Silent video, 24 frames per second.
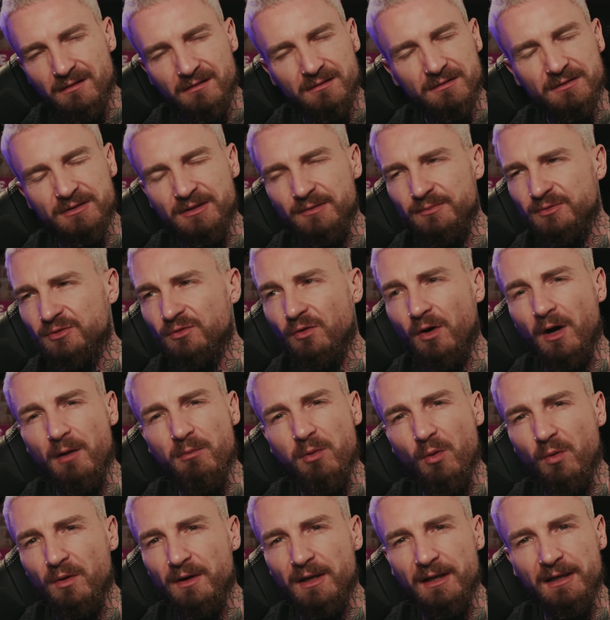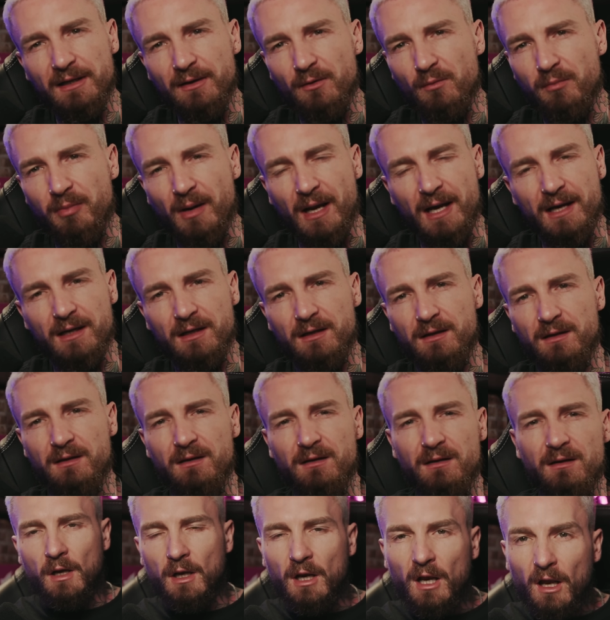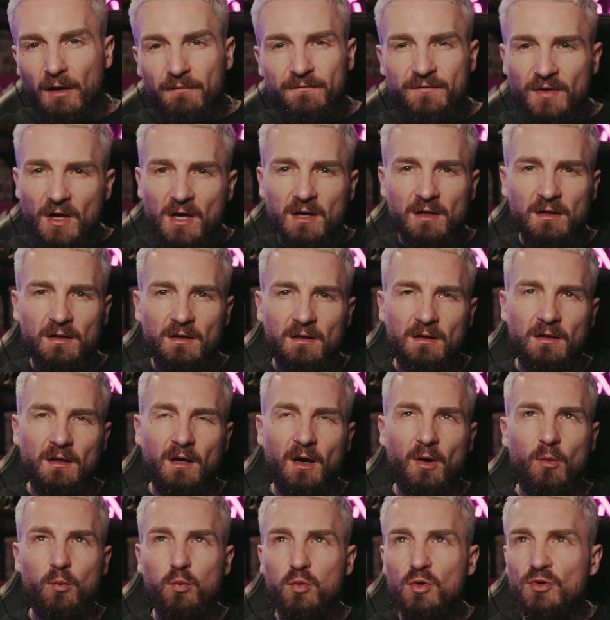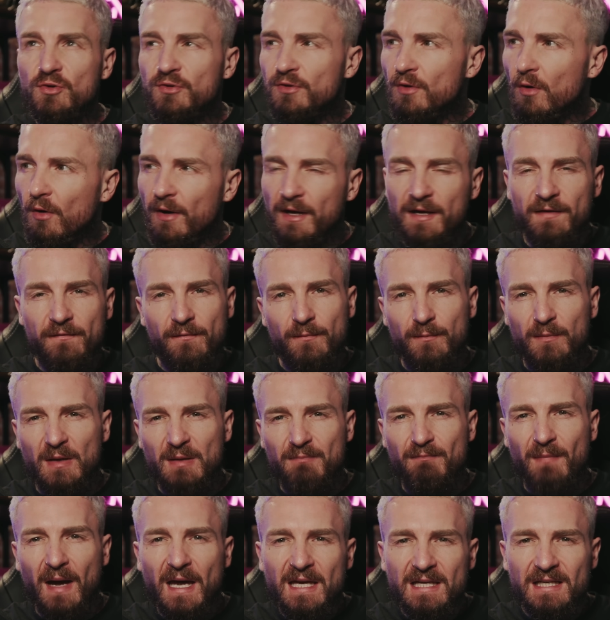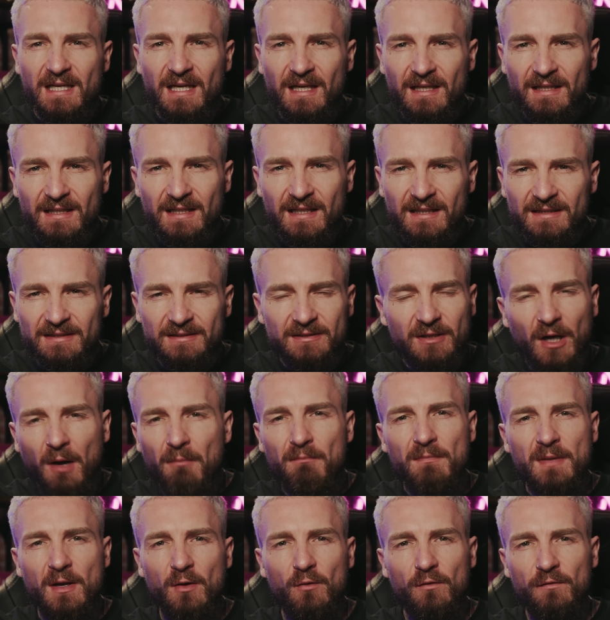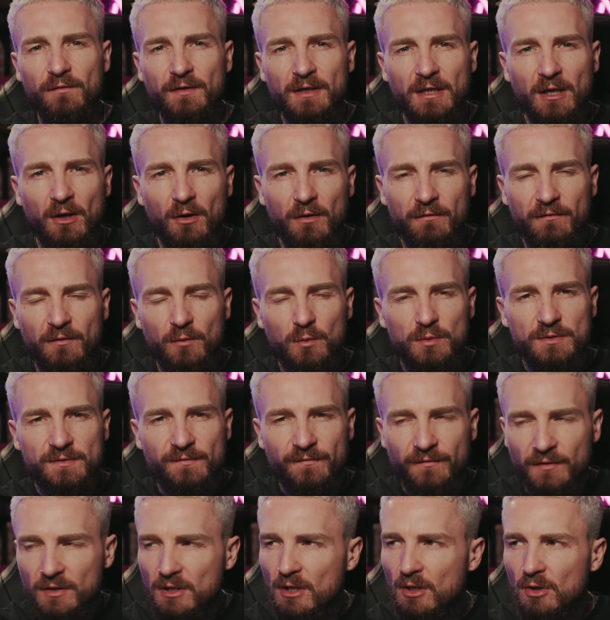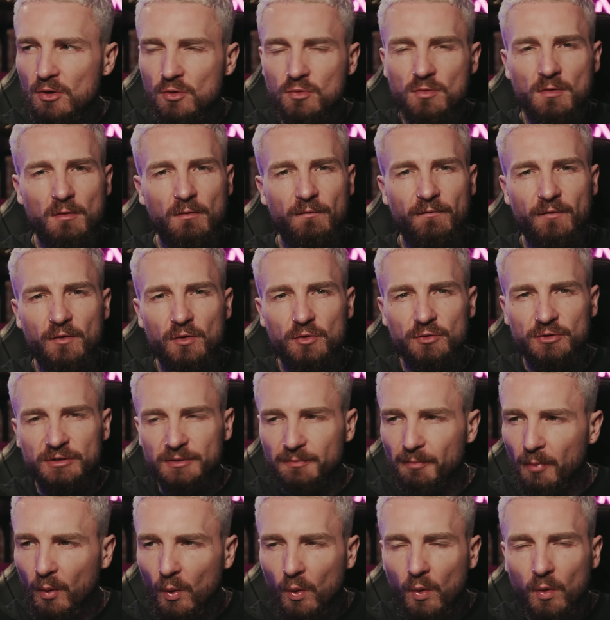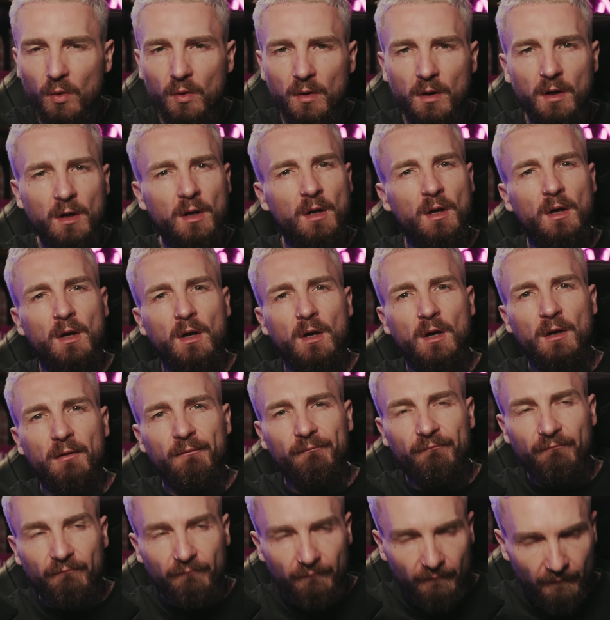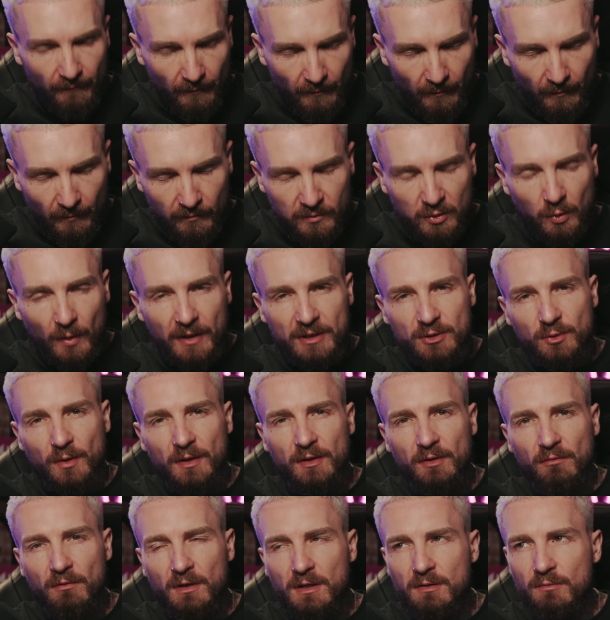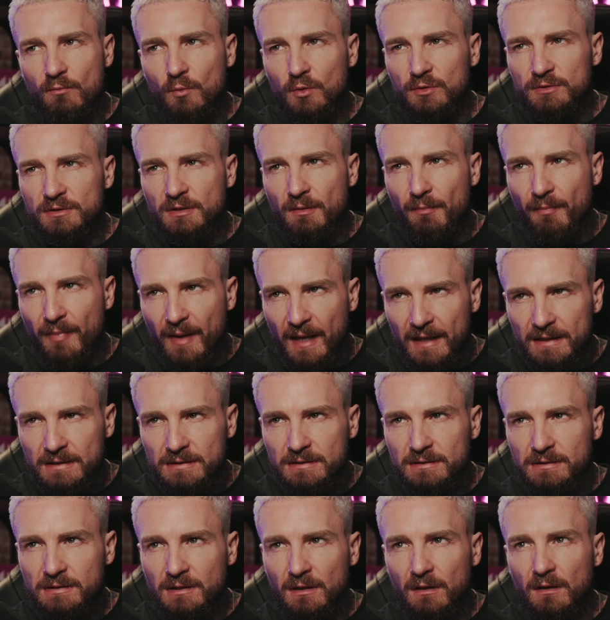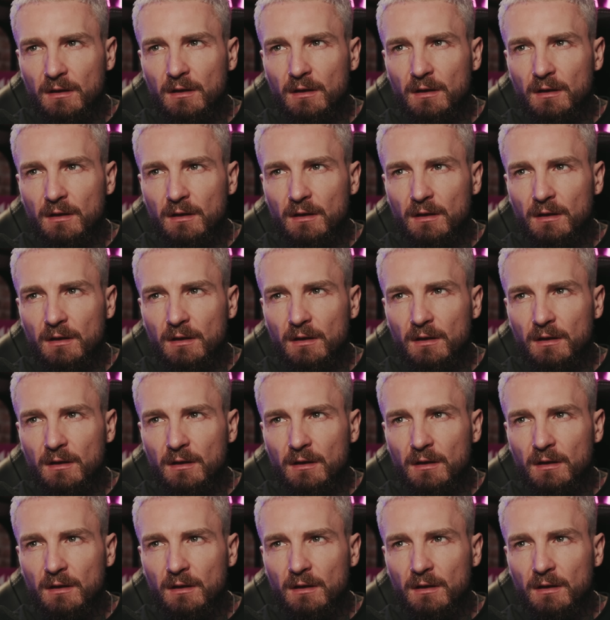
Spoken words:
Subscribe, I want that little plaque. I love you. I would not even be making this dumb little video if it wasn't for you, for your support. 2023 was the best